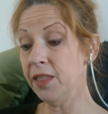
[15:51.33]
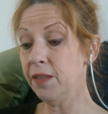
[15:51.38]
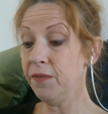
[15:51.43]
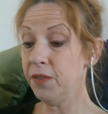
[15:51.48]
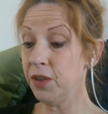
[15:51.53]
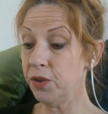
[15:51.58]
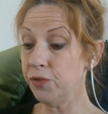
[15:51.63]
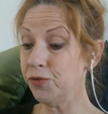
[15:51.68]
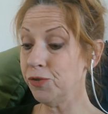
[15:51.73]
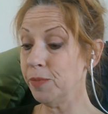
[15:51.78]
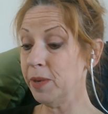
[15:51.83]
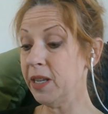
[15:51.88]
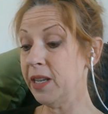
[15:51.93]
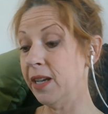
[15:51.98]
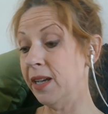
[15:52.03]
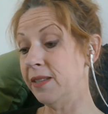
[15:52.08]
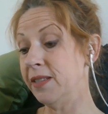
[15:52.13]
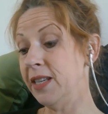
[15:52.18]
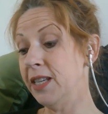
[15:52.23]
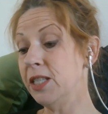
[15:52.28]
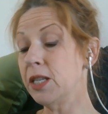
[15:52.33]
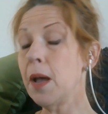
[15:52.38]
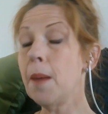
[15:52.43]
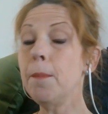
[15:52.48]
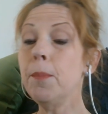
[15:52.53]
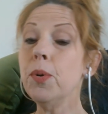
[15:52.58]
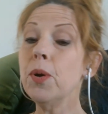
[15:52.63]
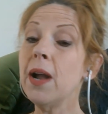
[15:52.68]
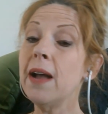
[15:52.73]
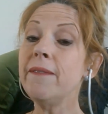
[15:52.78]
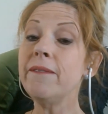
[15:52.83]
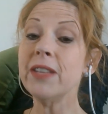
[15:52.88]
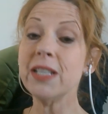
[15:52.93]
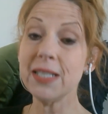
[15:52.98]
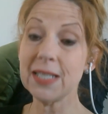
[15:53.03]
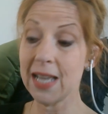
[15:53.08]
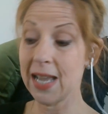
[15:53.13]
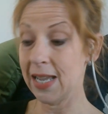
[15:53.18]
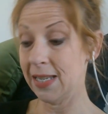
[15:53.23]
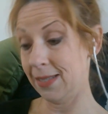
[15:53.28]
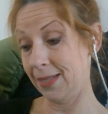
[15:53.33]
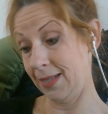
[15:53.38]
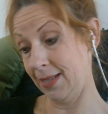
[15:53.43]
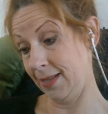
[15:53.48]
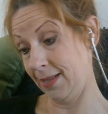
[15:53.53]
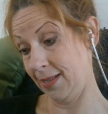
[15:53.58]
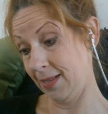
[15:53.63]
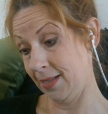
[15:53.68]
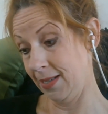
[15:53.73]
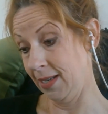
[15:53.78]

future because he's prophesied it,